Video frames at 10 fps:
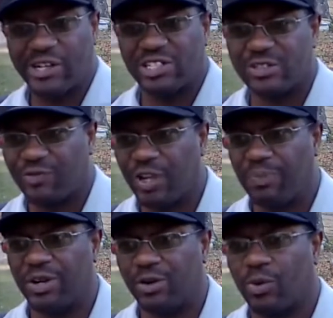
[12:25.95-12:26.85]
just
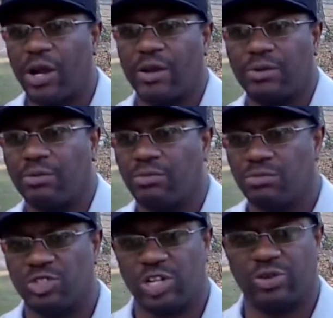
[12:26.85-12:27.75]
flipping it around
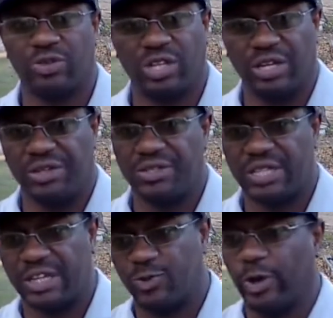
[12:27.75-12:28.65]
certain things,
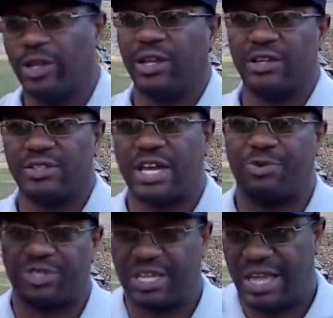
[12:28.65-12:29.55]
as well as I
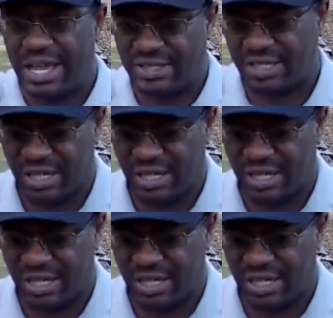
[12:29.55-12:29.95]
was casting